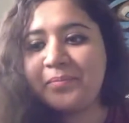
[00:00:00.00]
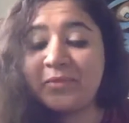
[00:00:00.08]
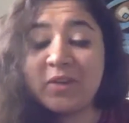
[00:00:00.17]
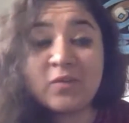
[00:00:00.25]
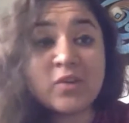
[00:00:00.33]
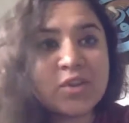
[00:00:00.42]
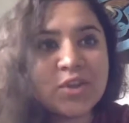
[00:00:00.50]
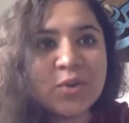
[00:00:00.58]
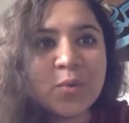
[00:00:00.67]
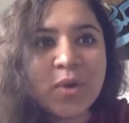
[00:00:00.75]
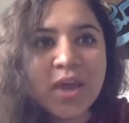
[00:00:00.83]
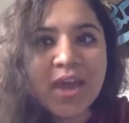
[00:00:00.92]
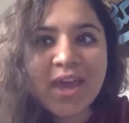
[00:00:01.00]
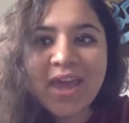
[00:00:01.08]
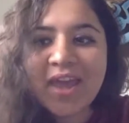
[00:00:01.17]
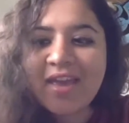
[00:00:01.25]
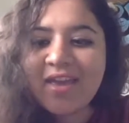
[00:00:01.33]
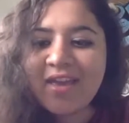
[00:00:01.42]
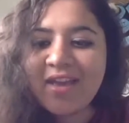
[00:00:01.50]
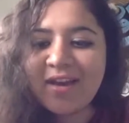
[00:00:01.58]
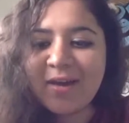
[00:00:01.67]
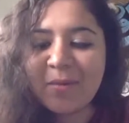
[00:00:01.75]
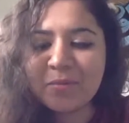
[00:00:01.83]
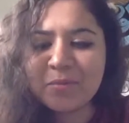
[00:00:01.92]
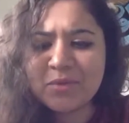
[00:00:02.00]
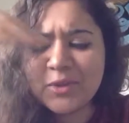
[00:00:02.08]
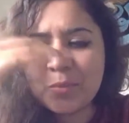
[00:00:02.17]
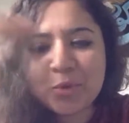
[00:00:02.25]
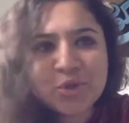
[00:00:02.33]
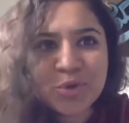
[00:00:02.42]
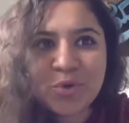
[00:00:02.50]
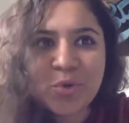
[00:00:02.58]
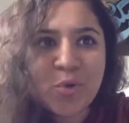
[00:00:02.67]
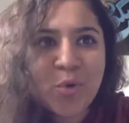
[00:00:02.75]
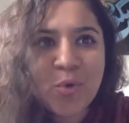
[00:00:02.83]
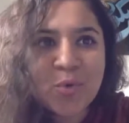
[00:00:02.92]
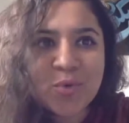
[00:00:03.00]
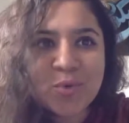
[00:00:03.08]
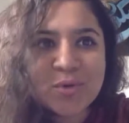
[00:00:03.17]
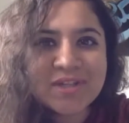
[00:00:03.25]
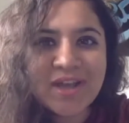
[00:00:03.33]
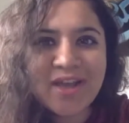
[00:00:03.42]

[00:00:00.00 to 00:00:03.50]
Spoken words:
Even in the UK, they'd put you on a hold